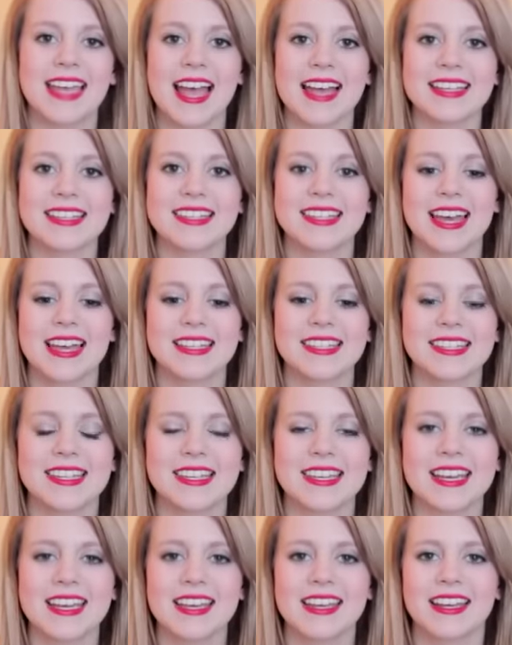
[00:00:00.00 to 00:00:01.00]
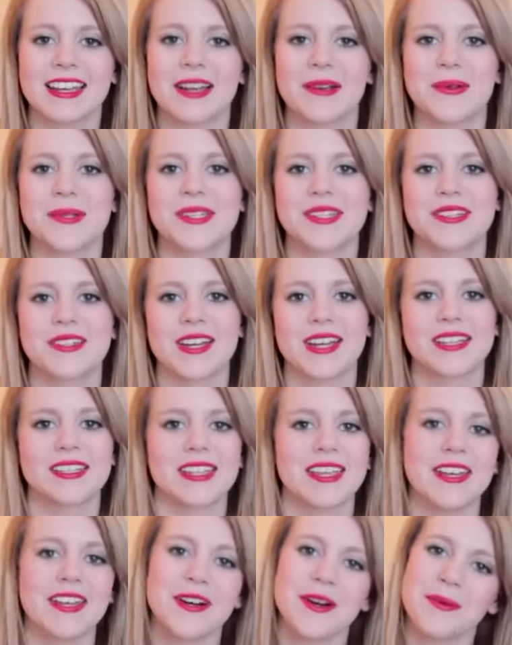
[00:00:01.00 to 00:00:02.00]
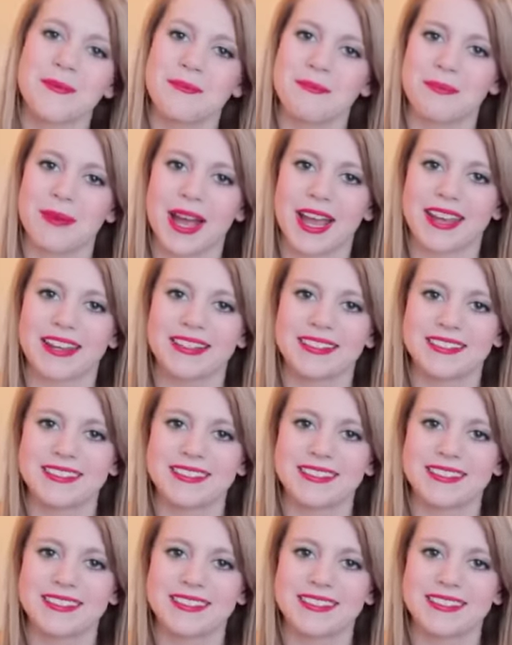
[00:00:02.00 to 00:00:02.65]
guess that's it, and I will see you guys later. Bye.